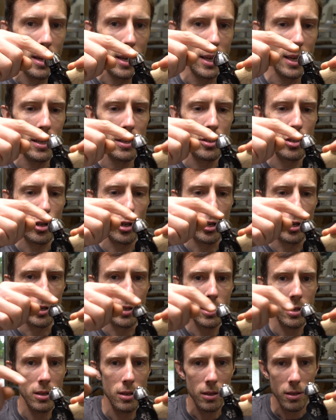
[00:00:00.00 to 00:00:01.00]

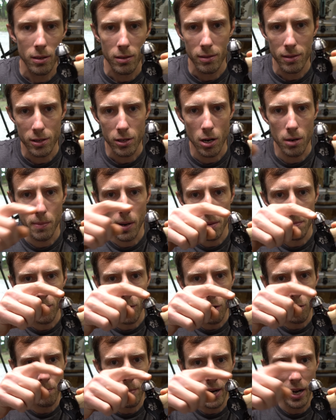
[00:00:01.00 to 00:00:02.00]
insert, these carbide
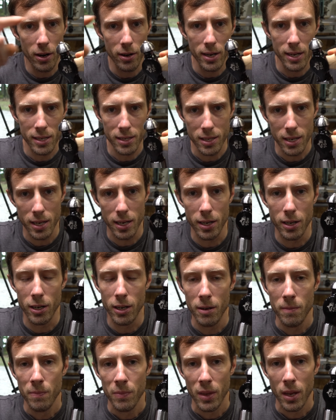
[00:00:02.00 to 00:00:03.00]
ball bearings
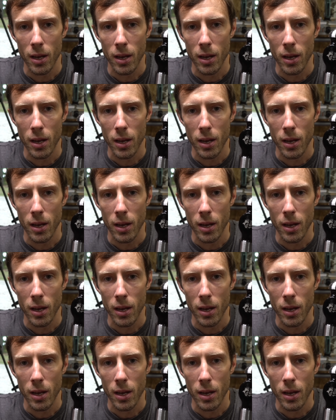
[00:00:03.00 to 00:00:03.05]
here